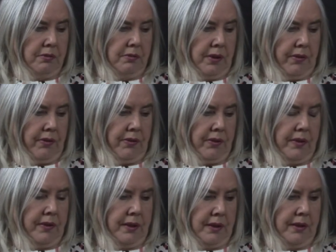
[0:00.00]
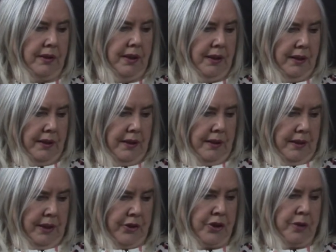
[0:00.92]
with the
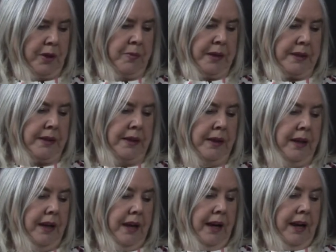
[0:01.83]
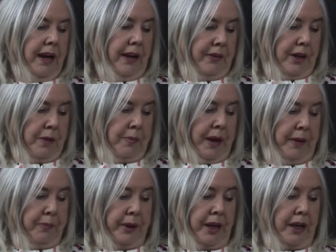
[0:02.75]
interim committee and thereby
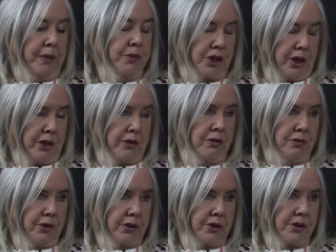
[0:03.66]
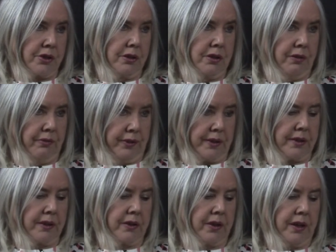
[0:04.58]
became shareholders of
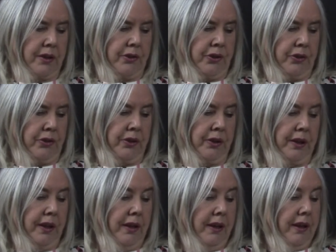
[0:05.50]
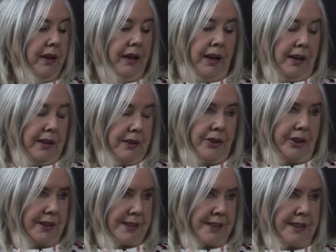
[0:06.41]
Fintona Credit Union. And you
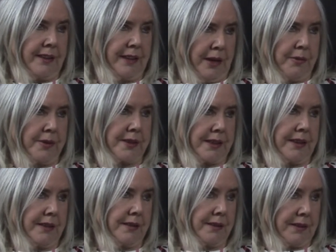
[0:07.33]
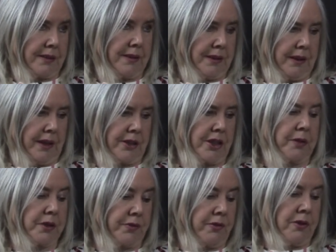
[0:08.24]
can say that, that was the night that it actually
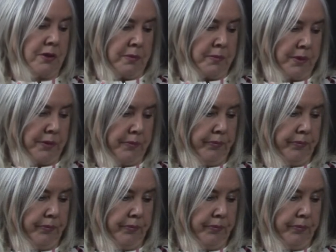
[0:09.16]
was formed.